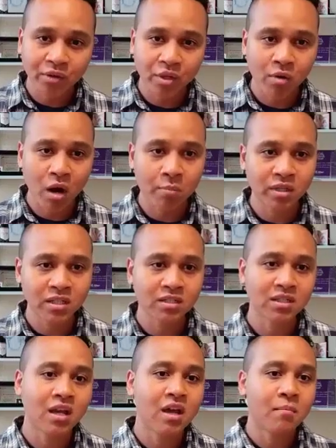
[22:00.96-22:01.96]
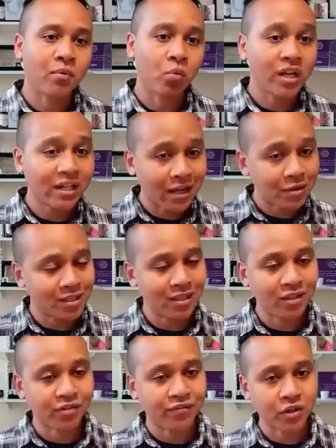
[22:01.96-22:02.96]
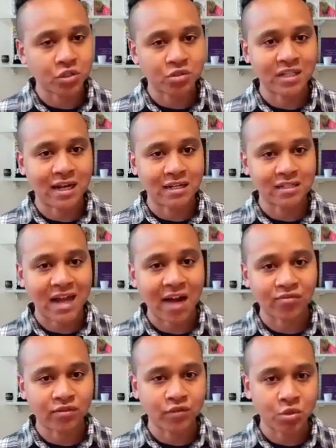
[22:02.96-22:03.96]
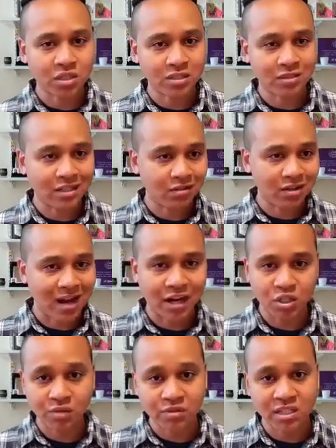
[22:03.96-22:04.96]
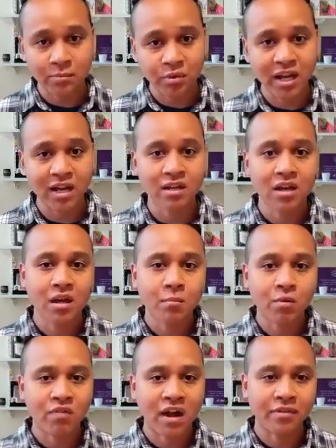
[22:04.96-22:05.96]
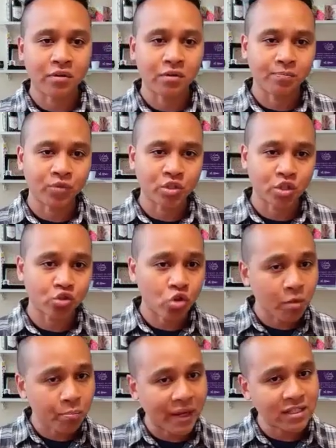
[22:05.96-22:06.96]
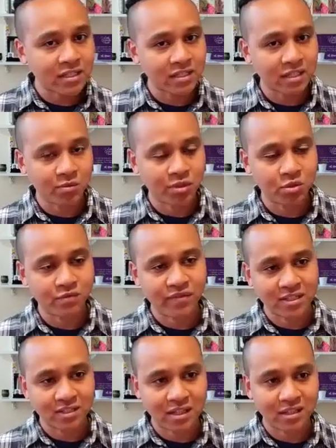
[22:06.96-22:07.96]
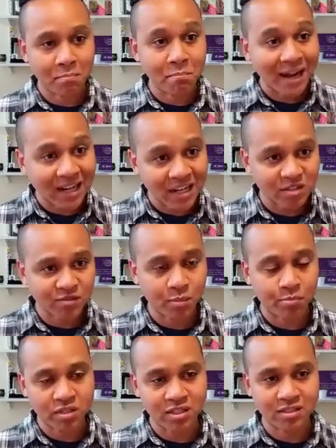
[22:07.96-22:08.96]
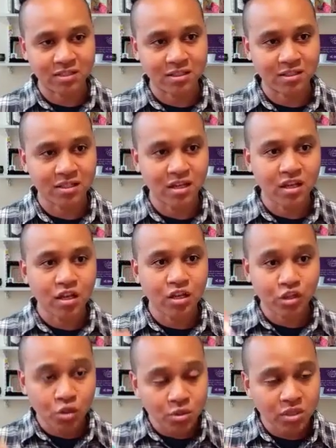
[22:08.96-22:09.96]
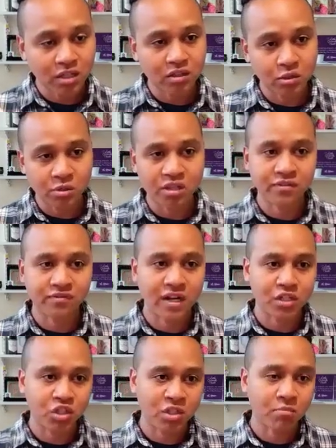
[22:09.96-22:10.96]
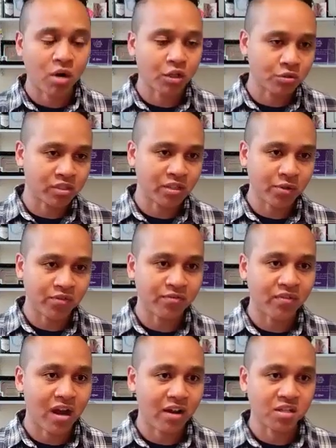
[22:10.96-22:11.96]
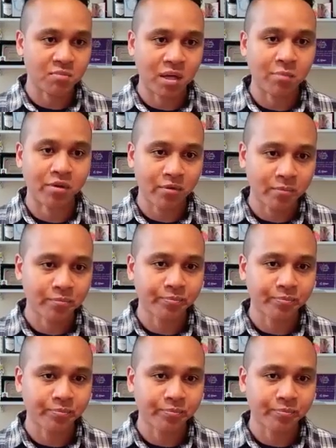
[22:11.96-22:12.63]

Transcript: their properties. But we can now see that their functional status after infusion didn't actually resemble that, but rather there's a strong basis in which to investigate the mechanisms of persistence using the newly defined gene modules that we've defined in this paper.